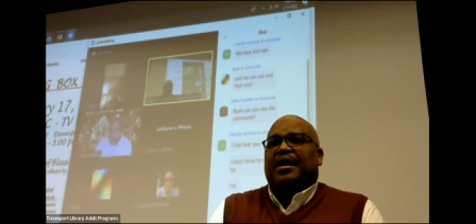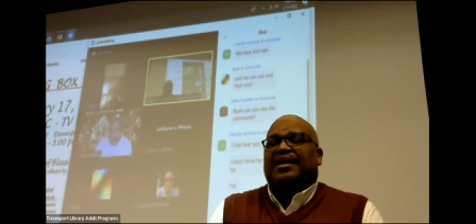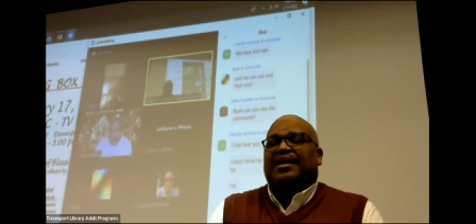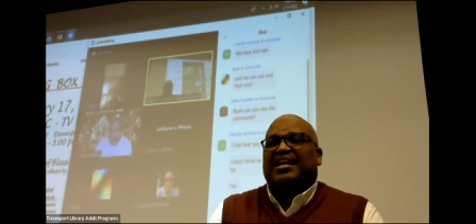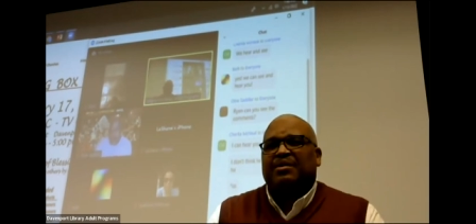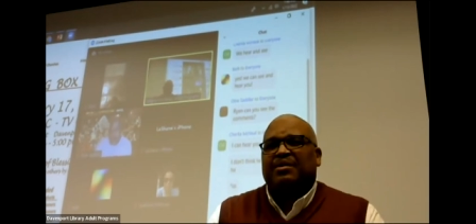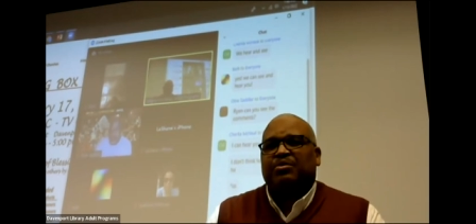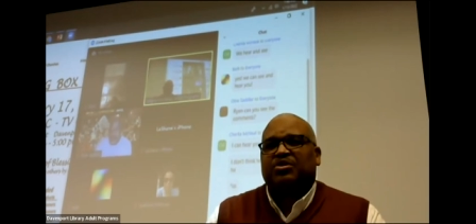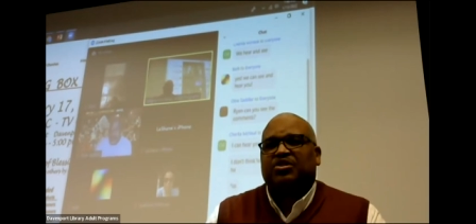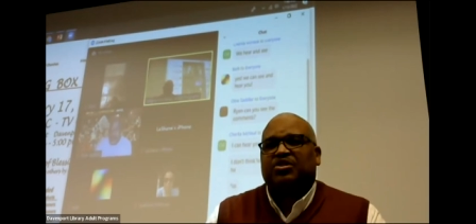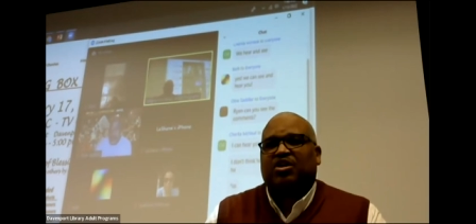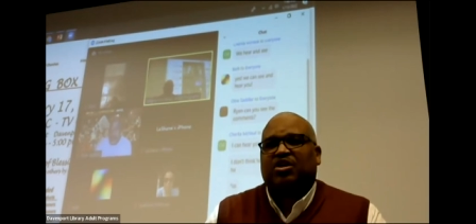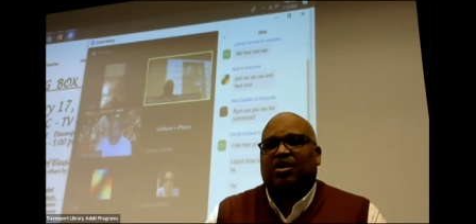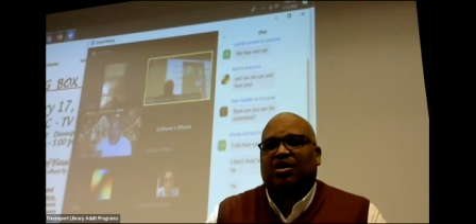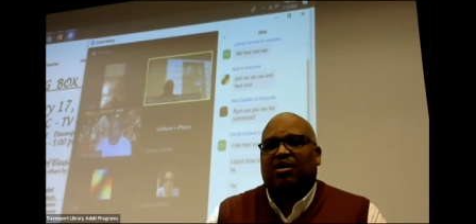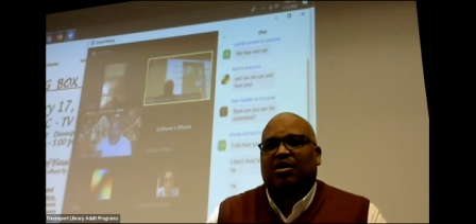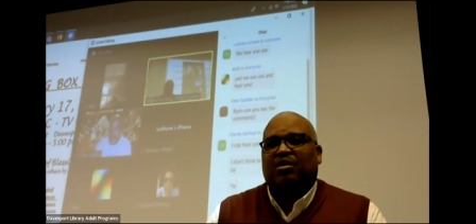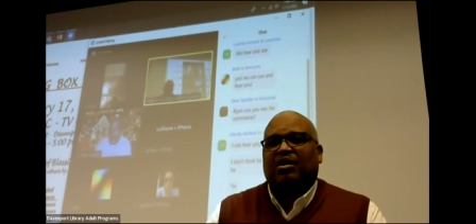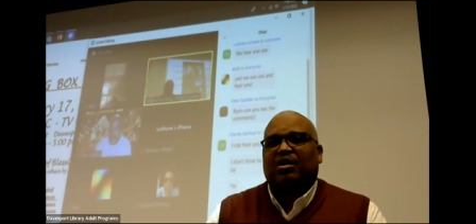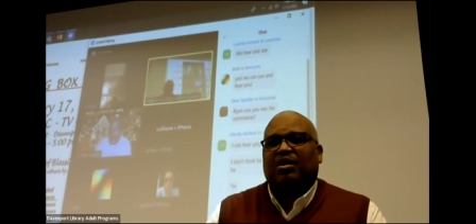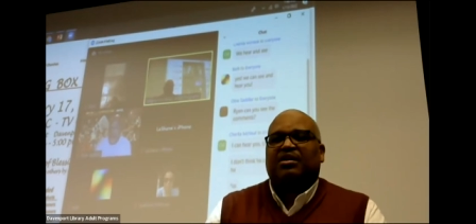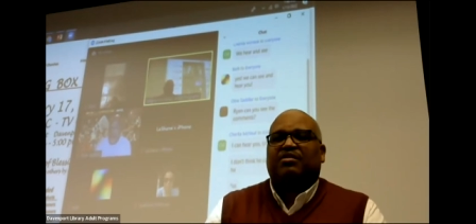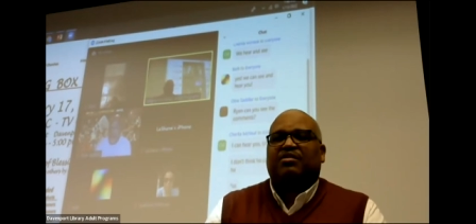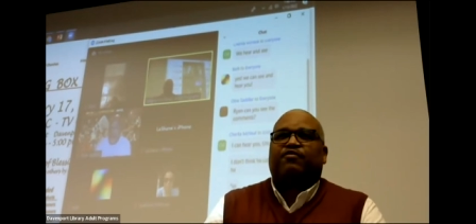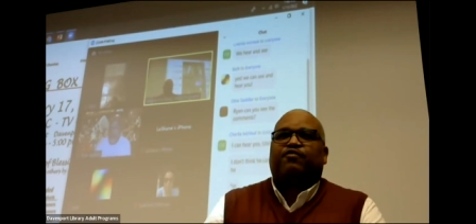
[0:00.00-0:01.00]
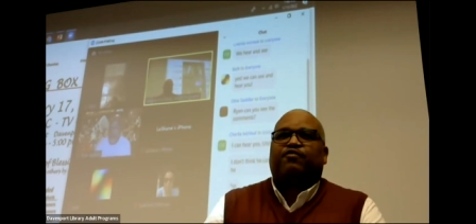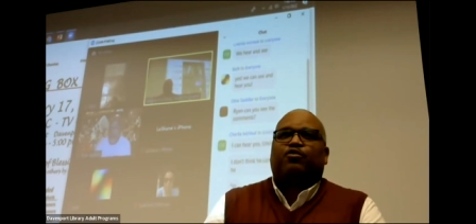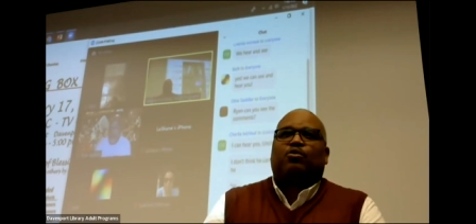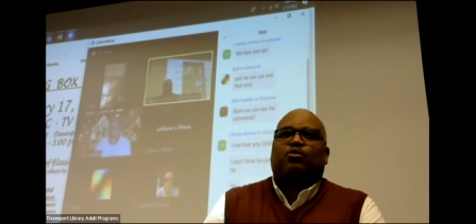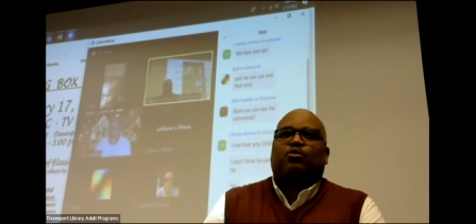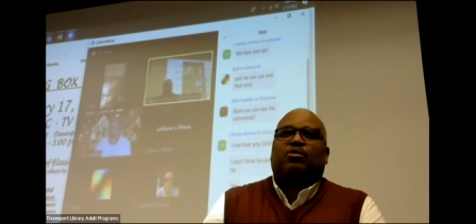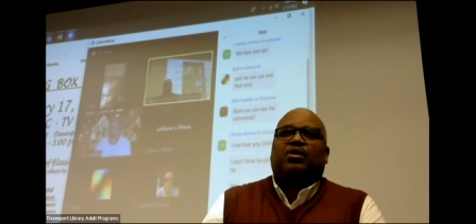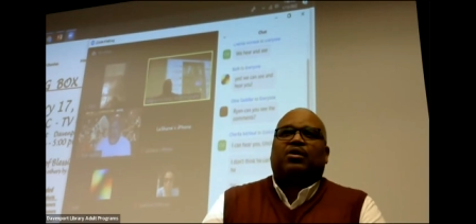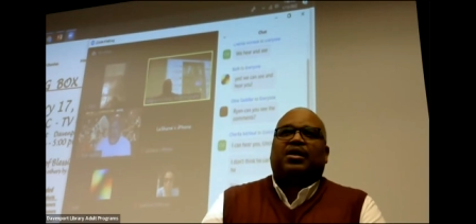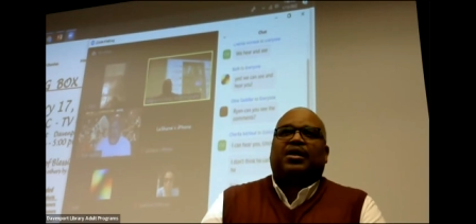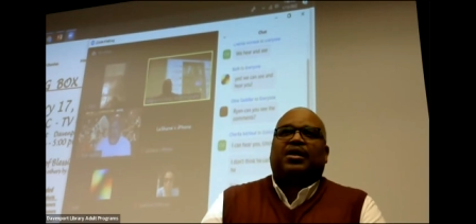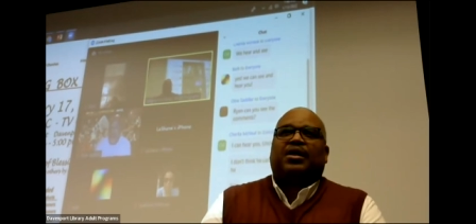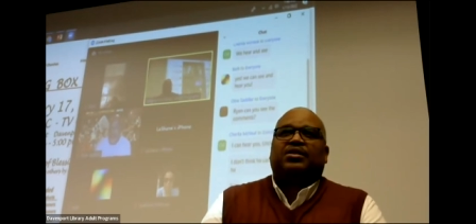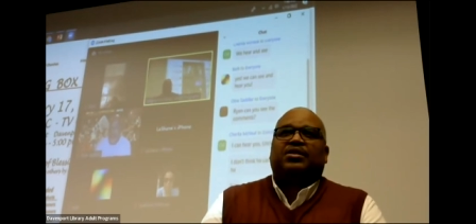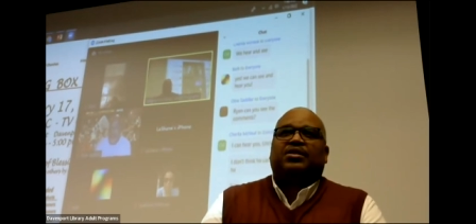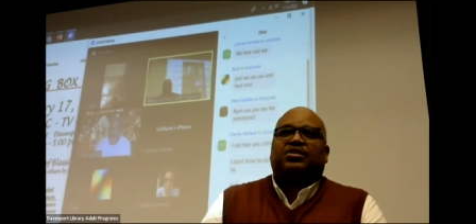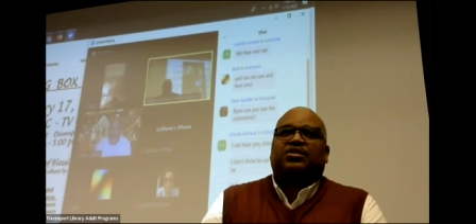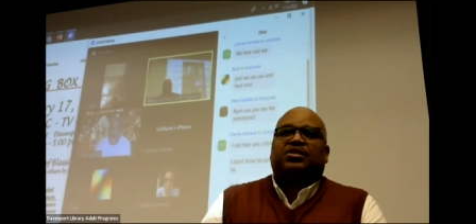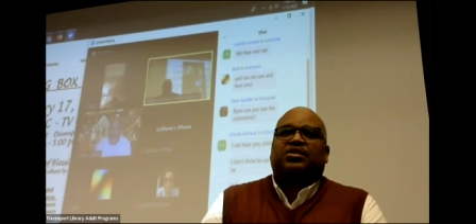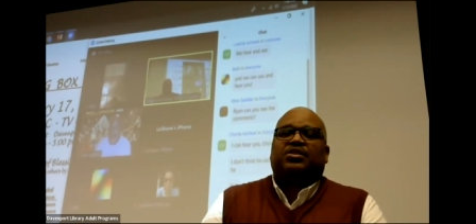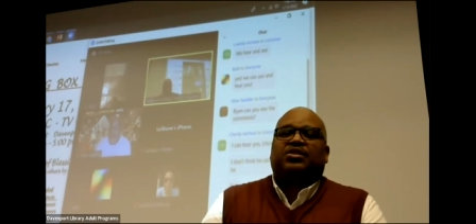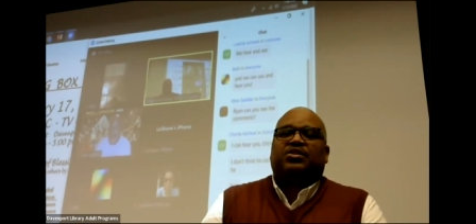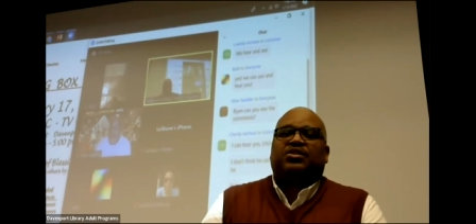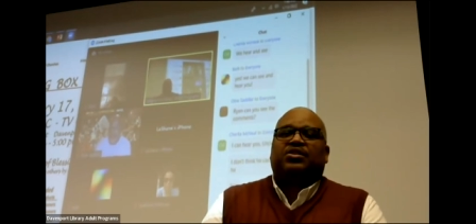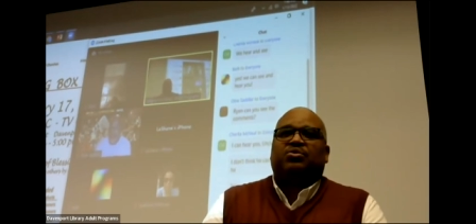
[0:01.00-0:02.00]
And he was calling for
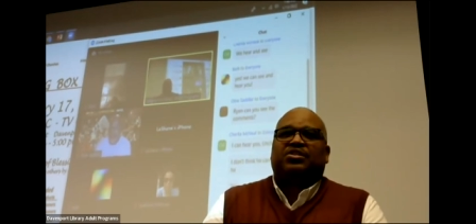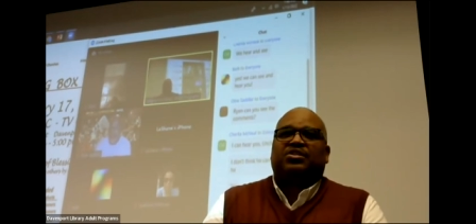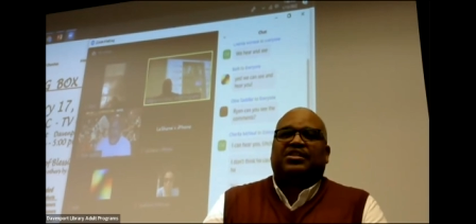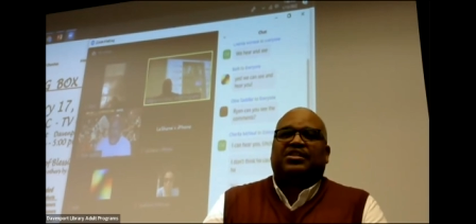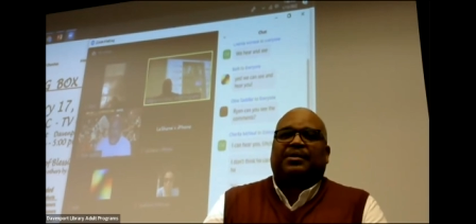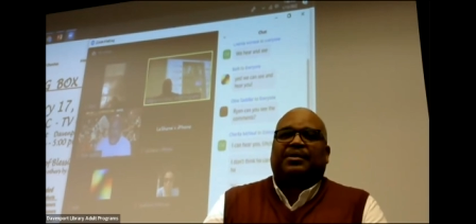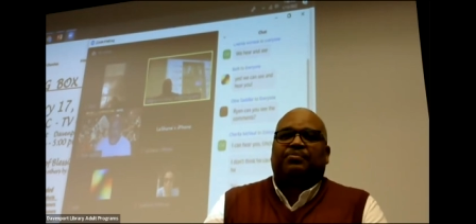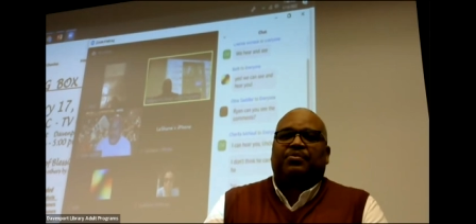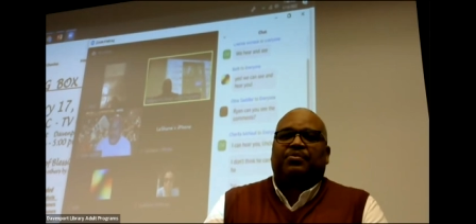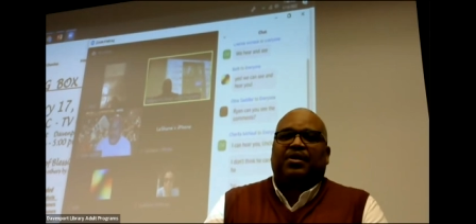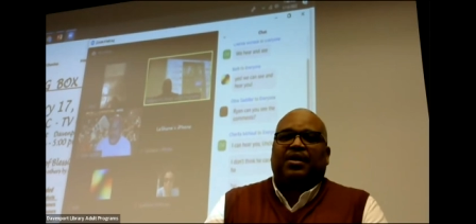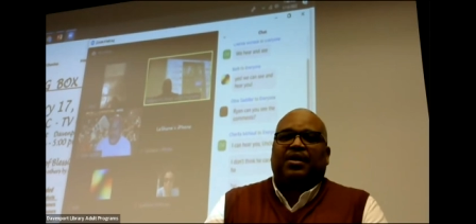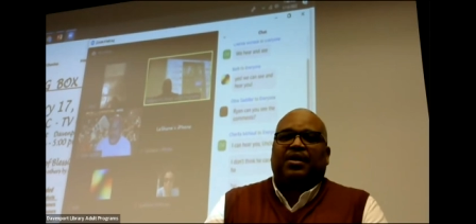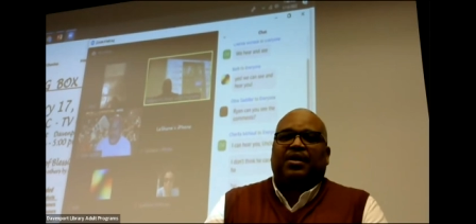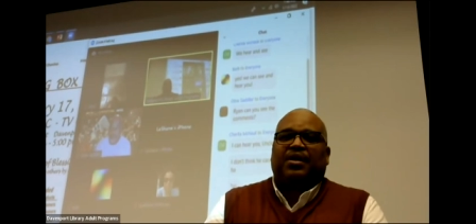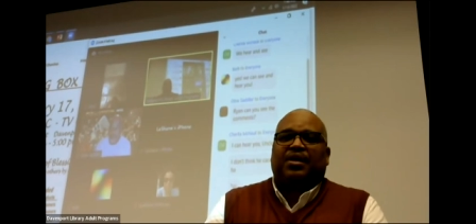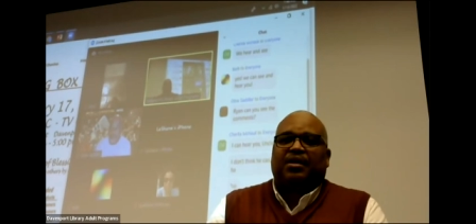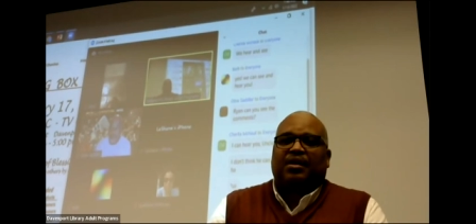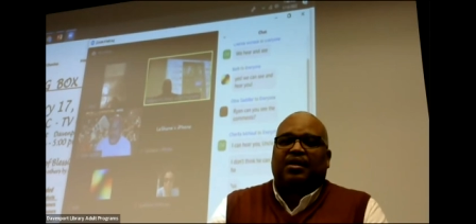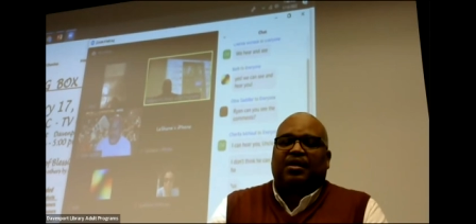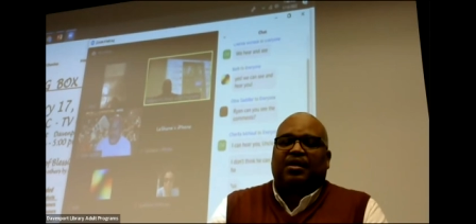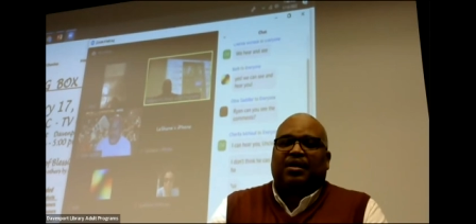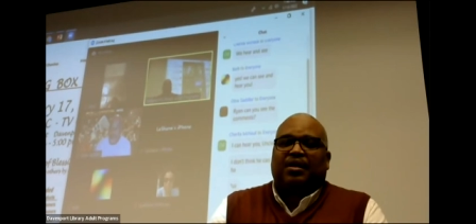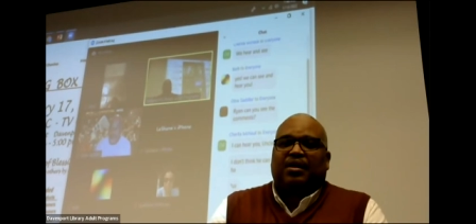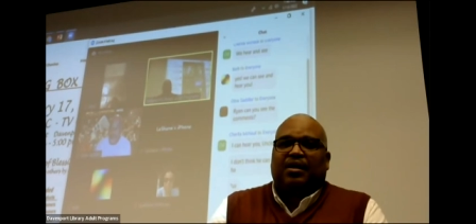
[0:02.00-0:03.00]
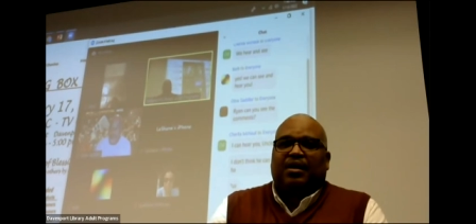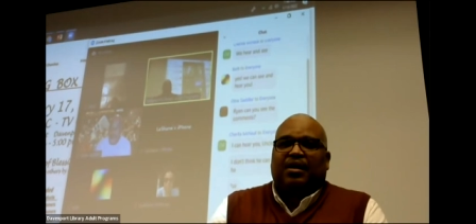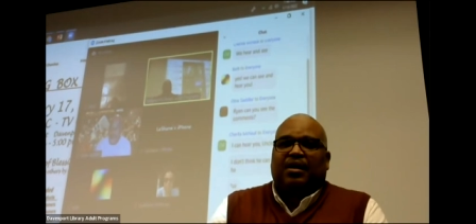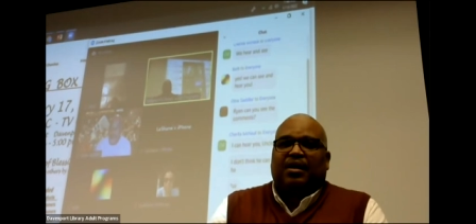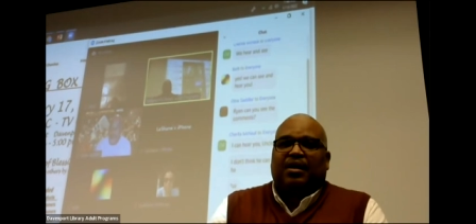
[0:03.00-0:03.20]
us to do something,